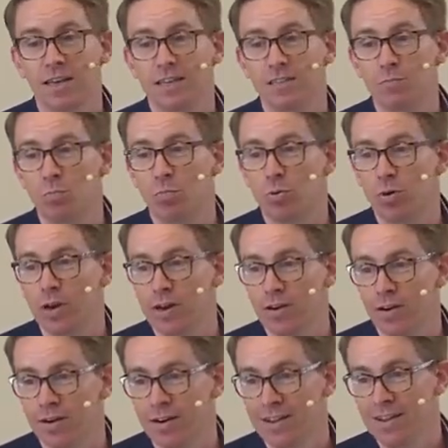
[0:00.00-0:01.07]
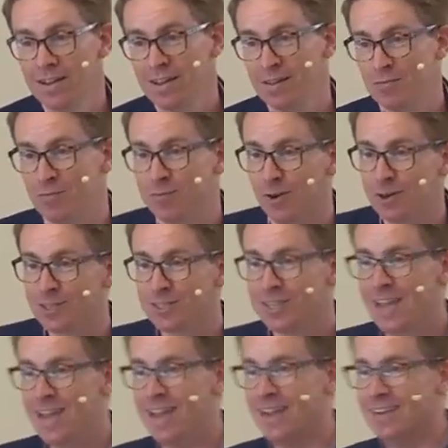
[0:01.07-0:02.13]
his prayer. In verse
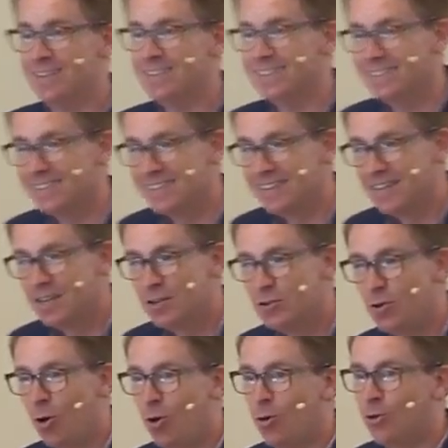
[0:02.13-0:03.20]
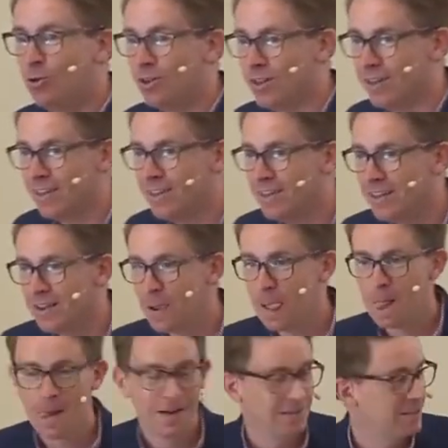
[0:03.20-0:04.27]
10, not only
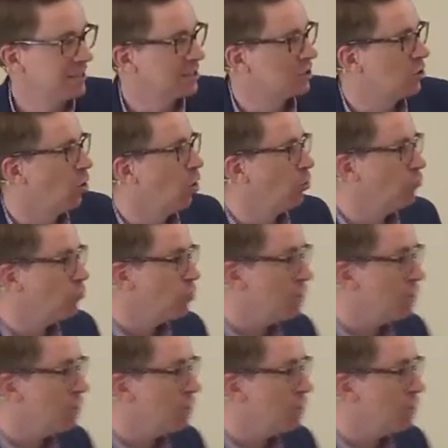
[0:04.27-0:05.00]
does God